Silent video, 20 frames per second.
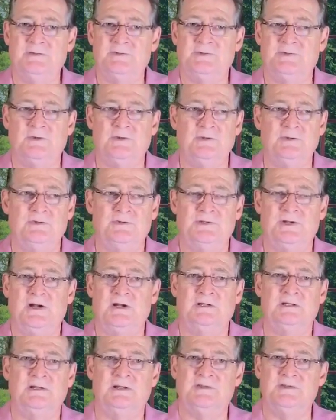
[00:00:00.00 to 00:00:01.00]
So you're
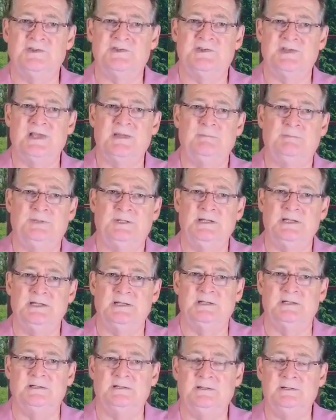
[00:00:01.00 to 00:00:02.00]
talking on the same
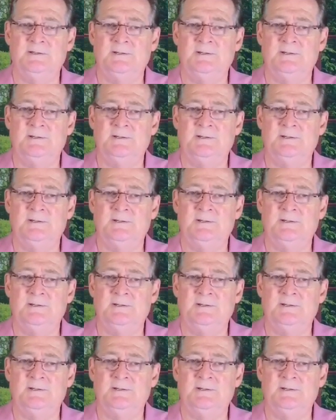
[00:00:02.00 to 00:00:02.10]
plane.